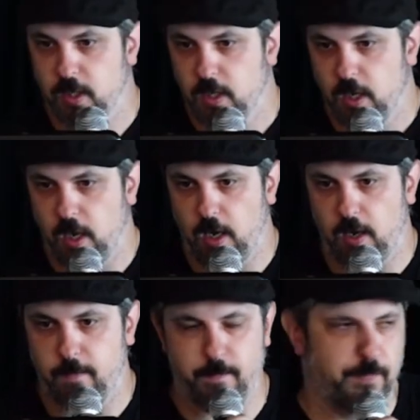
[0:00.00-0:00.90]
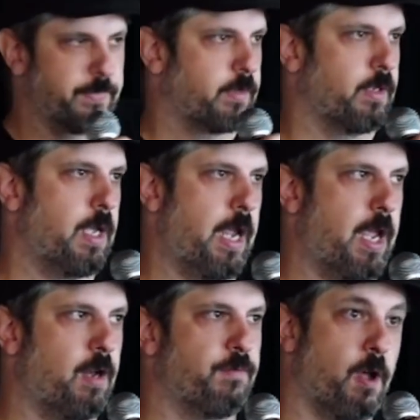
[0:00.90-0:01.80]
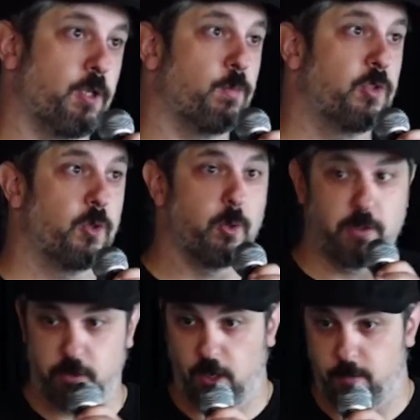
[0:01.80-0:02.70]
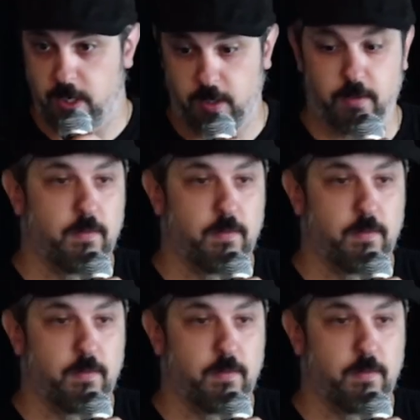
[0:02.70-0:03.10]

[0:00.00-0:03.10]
And Volume 2 is coming